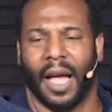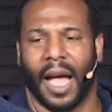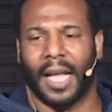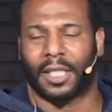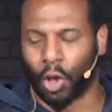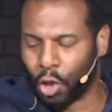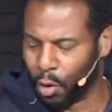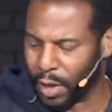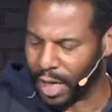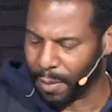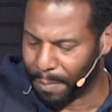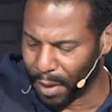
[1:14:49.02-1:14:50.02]
And so you
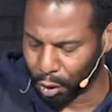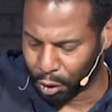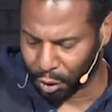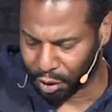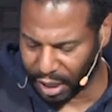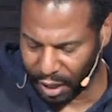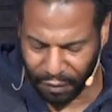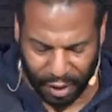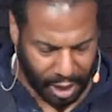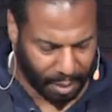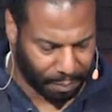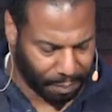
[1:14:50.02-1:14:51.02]
need to build yourself
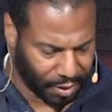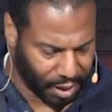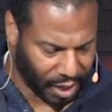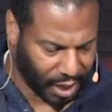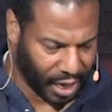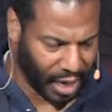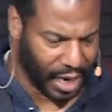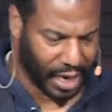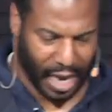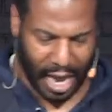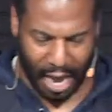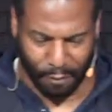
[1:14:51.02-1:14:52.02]
up
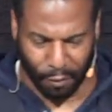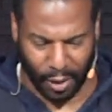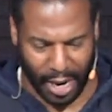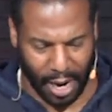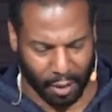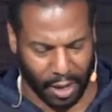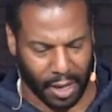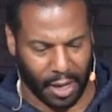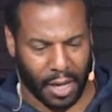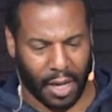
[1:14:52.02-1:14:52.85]
in every area.